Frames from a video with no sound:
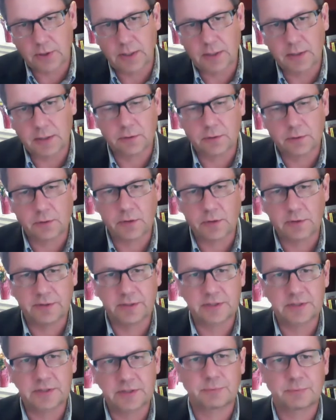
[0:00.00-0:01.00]
and all
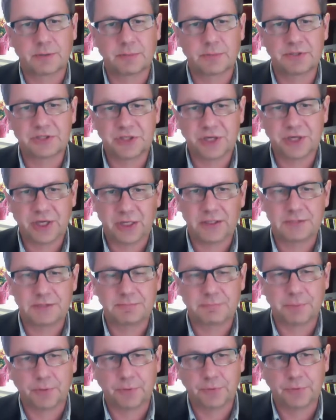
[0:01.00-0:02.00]
this, where we change
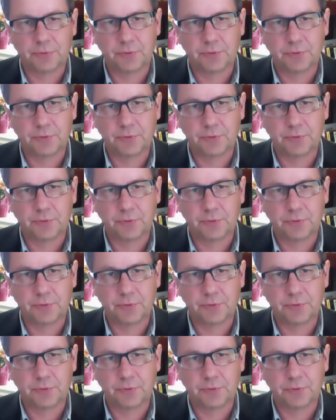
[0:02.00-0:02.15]
both